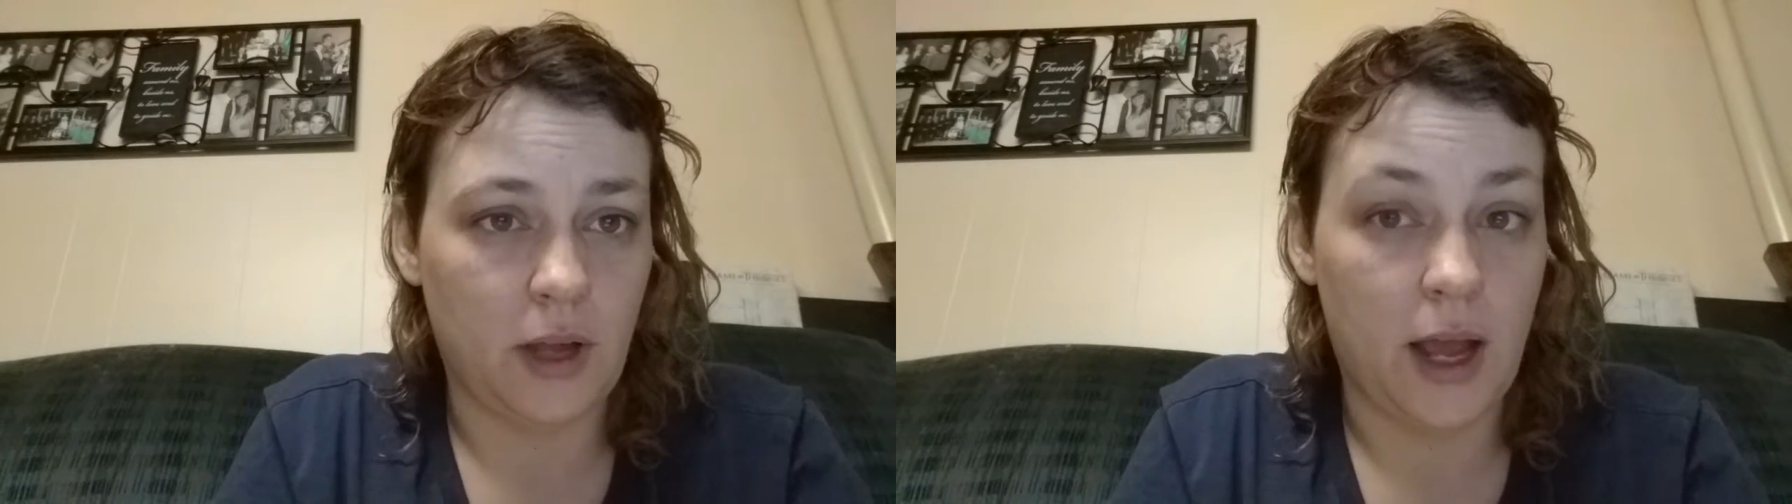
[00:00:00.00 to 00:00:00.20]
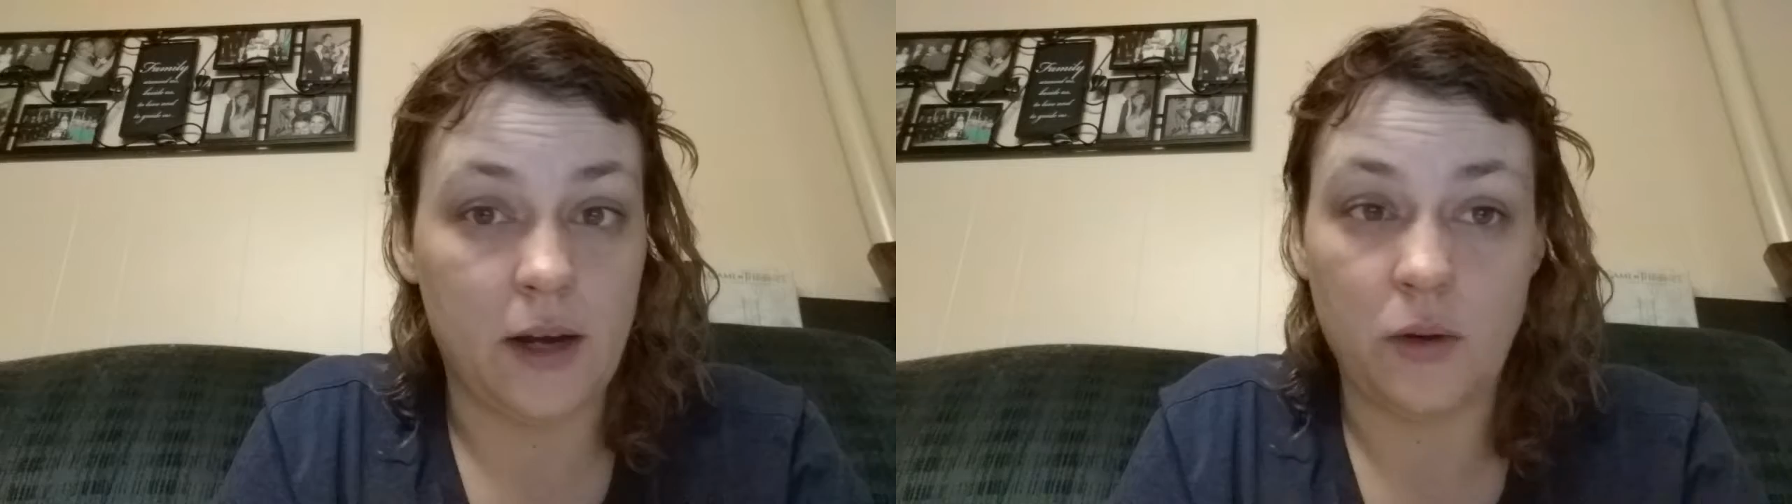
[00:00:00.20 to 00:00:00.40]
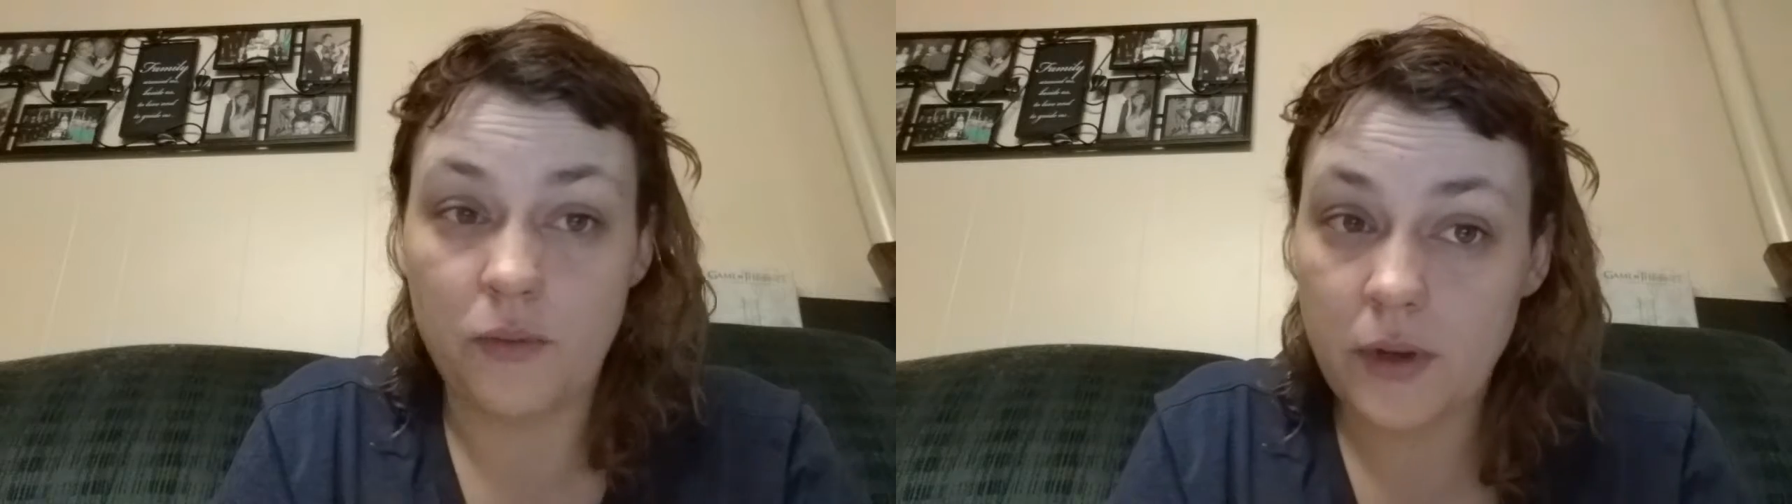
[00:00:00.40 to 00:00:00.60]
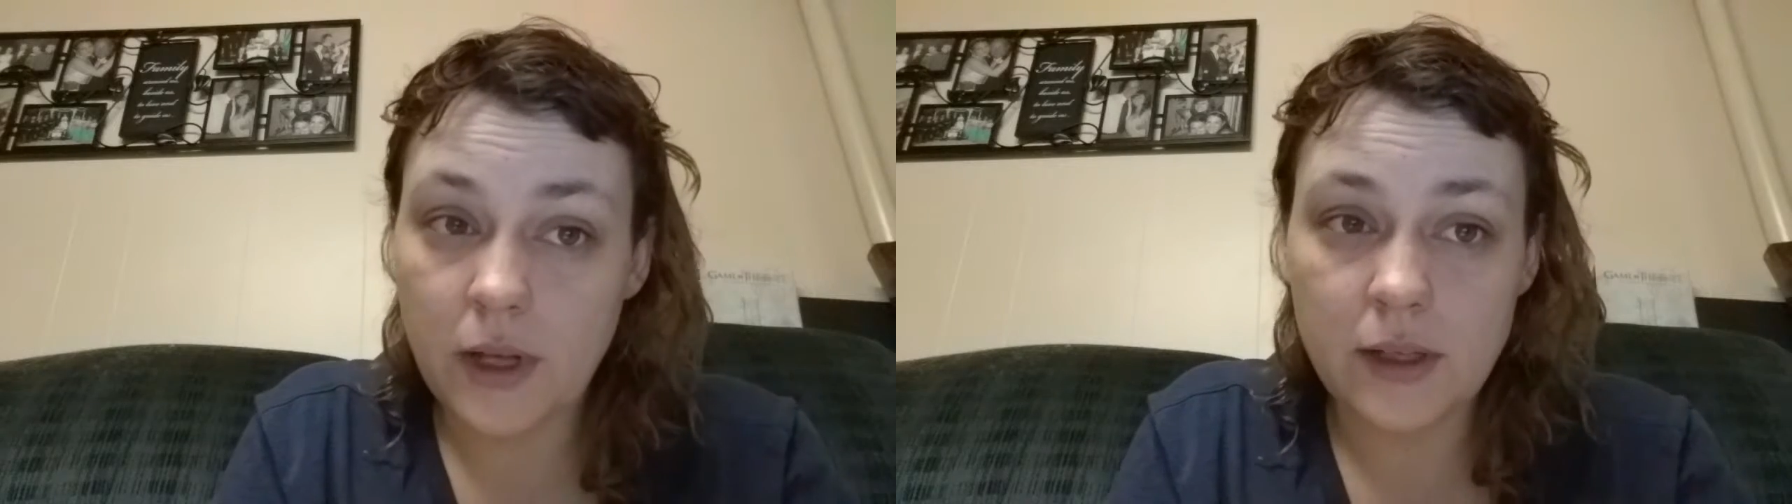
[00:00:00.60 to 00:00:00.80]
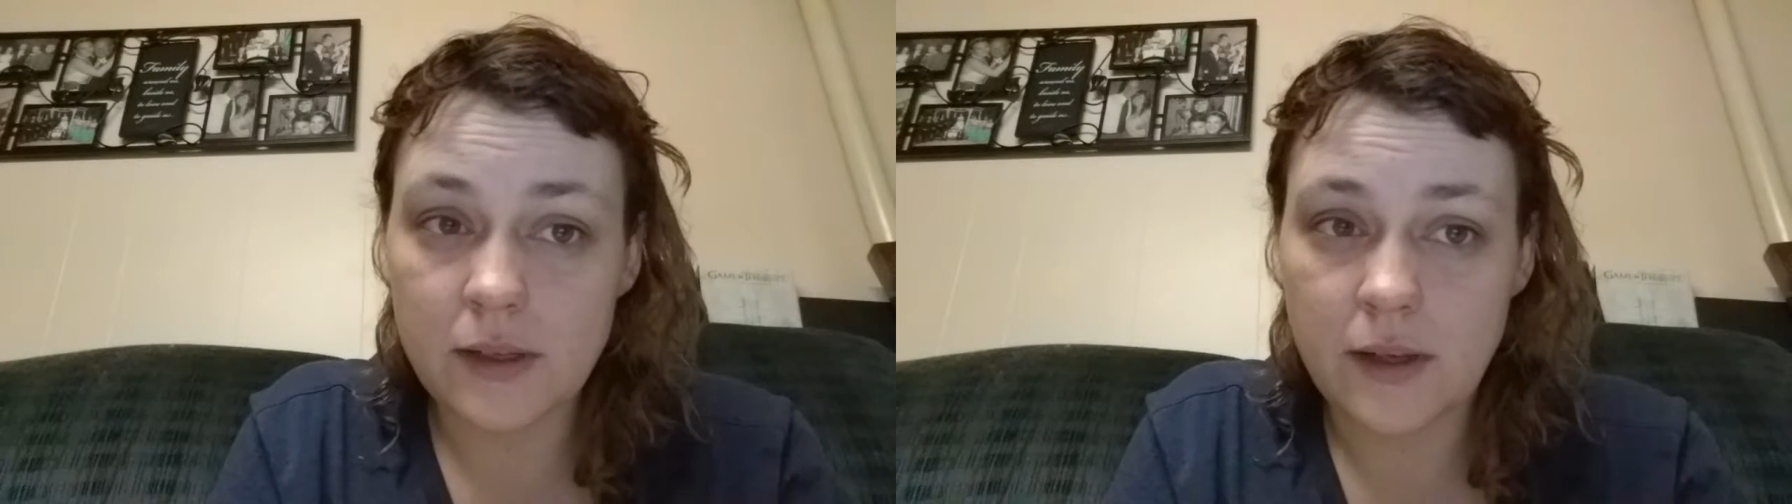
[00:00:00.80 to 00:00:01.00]
I don't feel
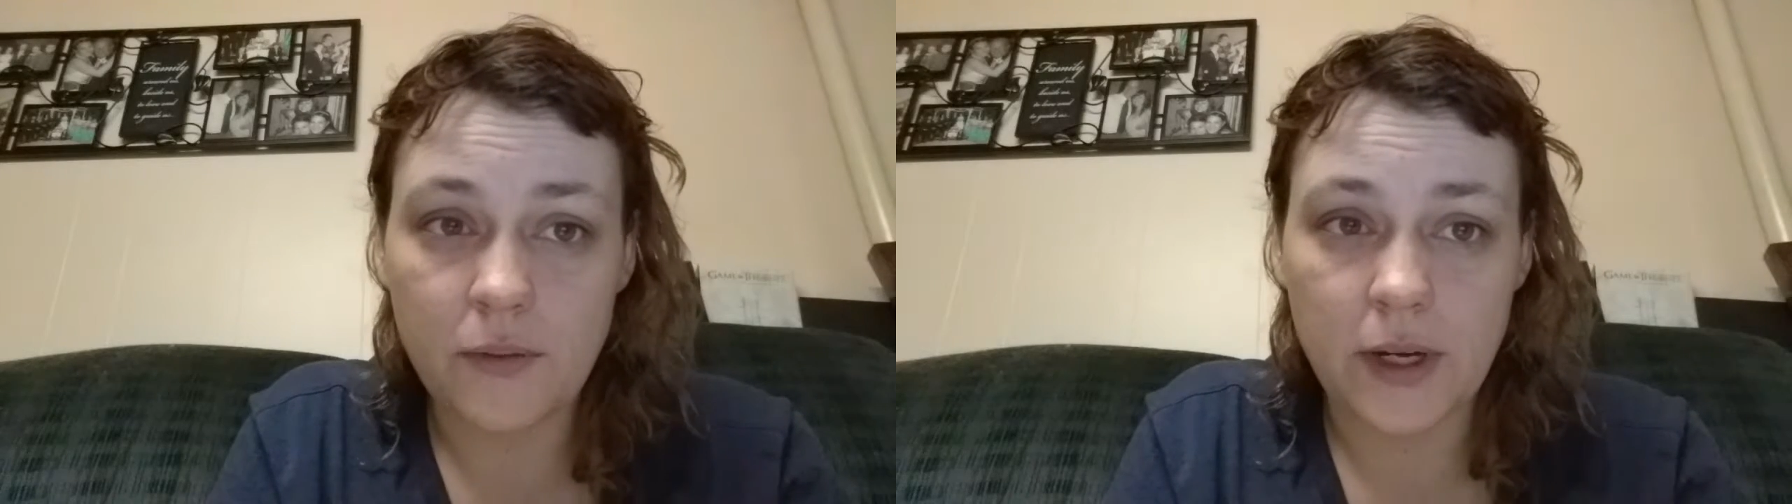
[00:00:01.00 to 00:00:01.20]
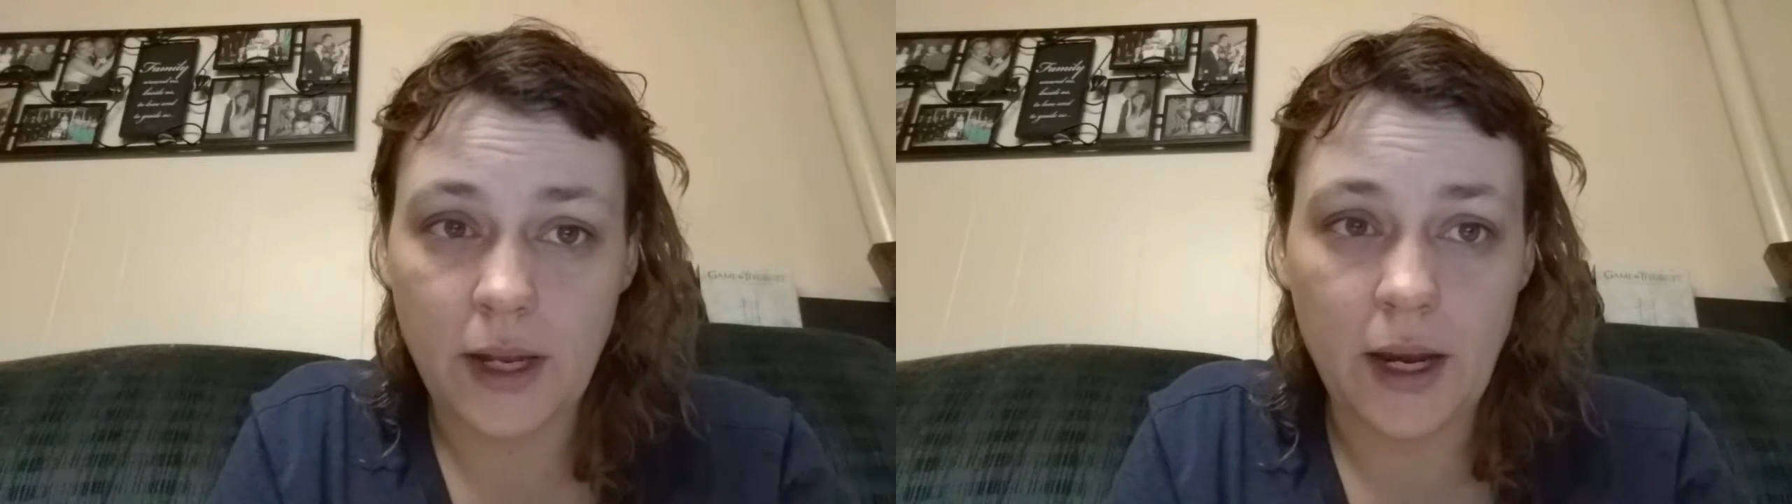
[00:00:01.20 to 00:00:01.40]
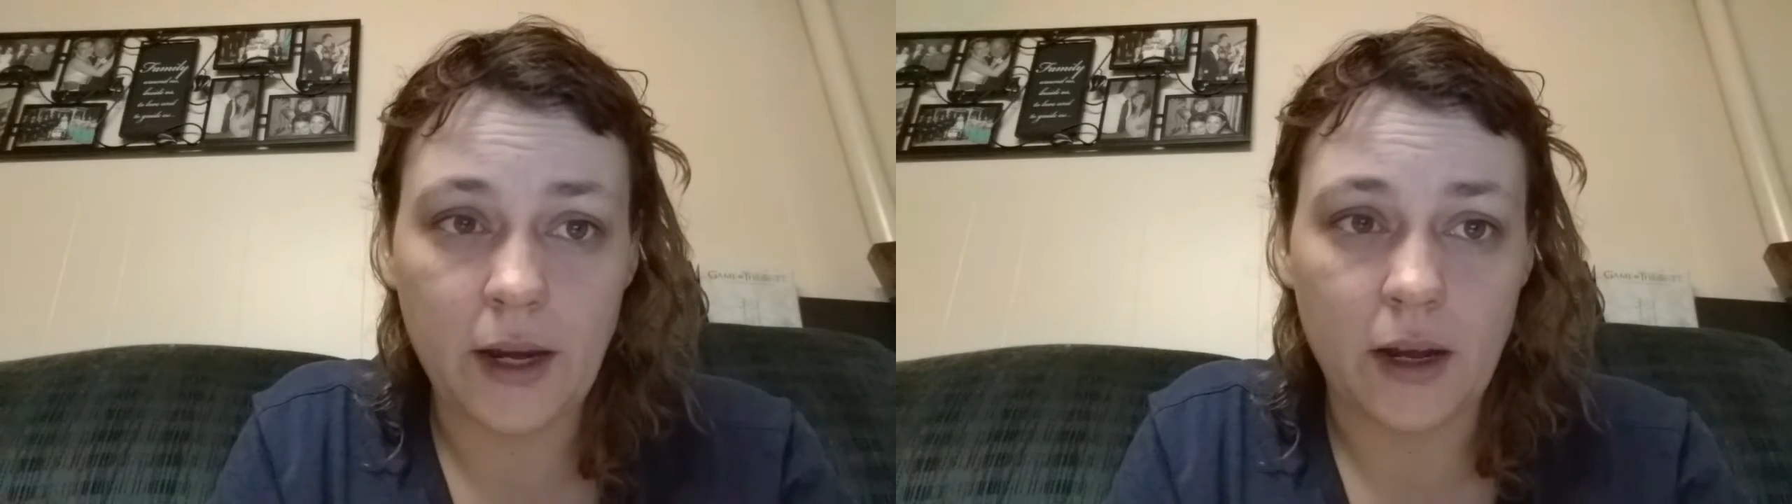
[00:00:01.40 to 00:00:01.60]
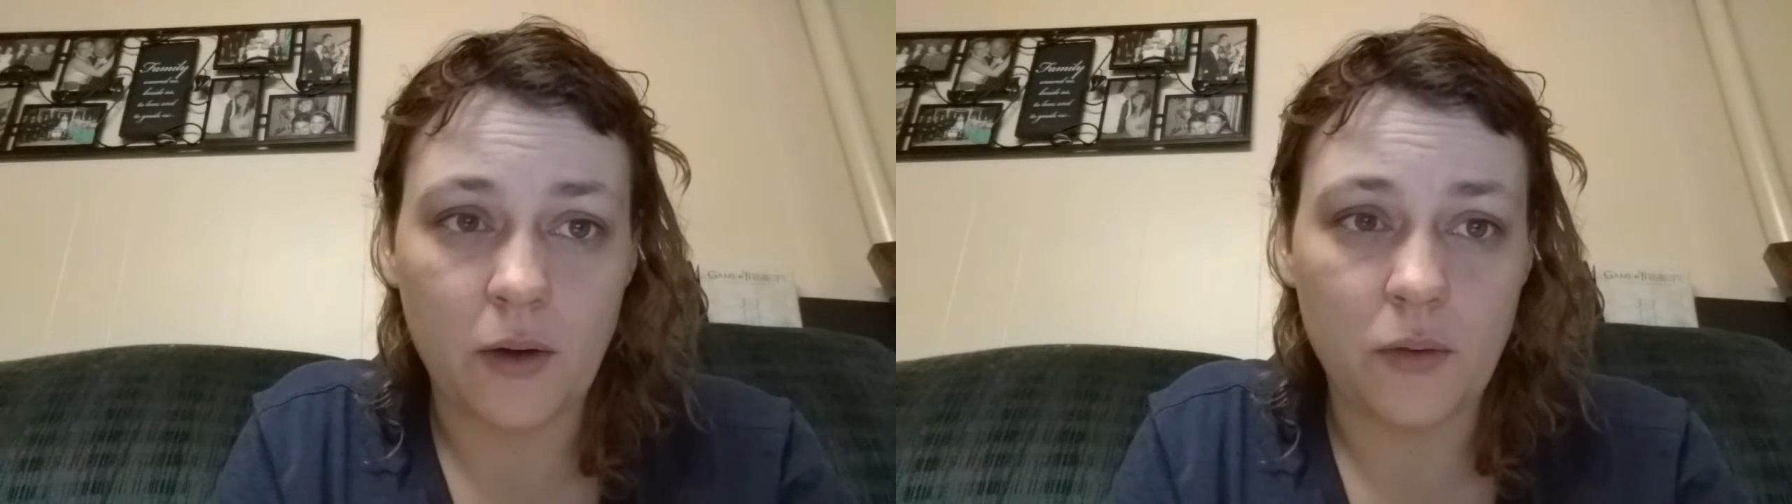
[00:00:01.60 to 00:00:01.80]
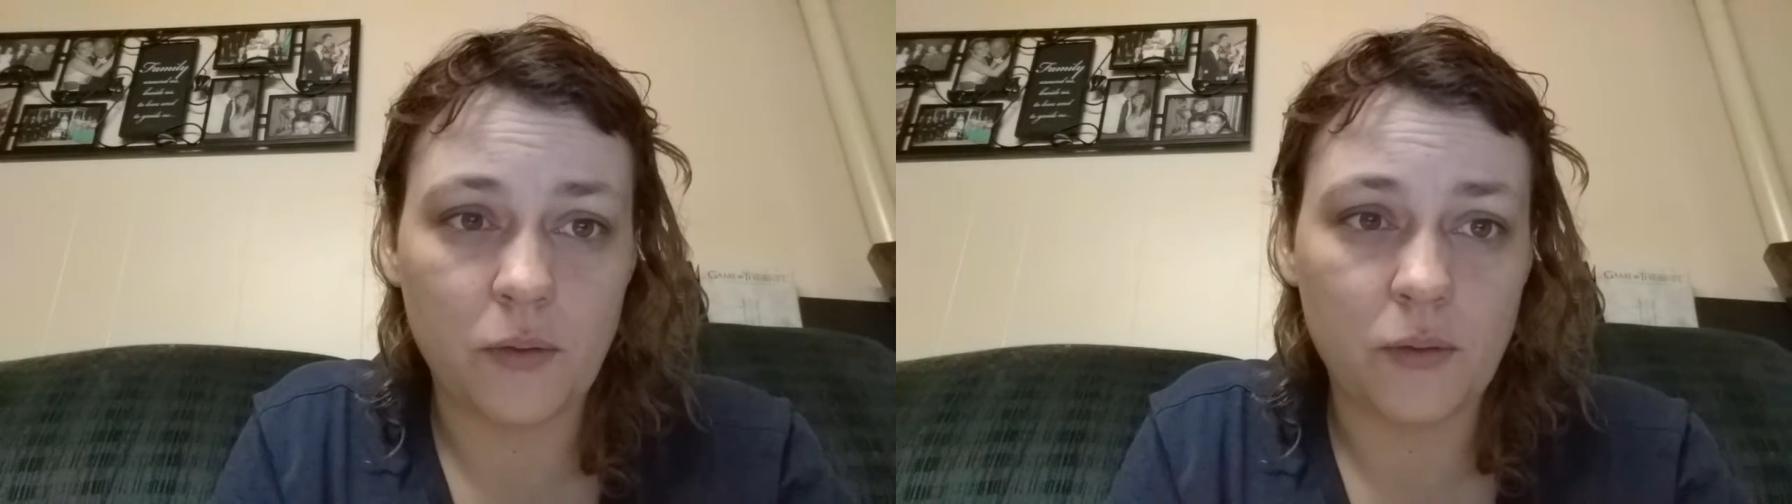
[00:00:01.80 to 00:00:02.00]
like this every day now.